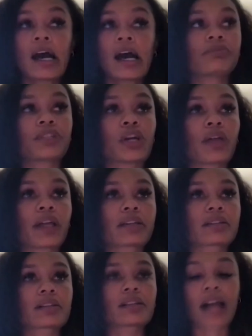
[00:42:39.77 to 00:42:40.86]
you know, like
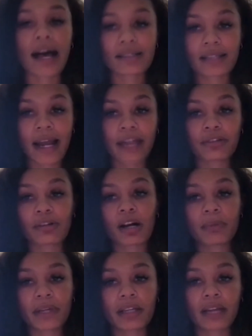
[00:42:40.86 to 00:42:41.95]
class that I grew
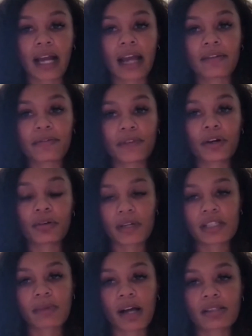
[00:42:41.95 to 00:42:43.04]
up in, like I feel a
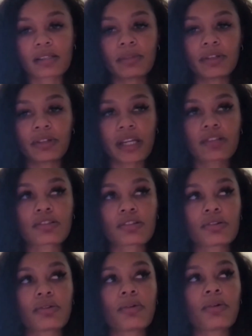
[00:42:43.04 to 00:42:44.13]
responsibility
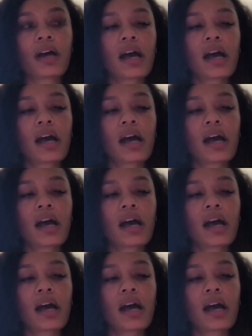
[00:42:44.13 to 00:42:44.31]
to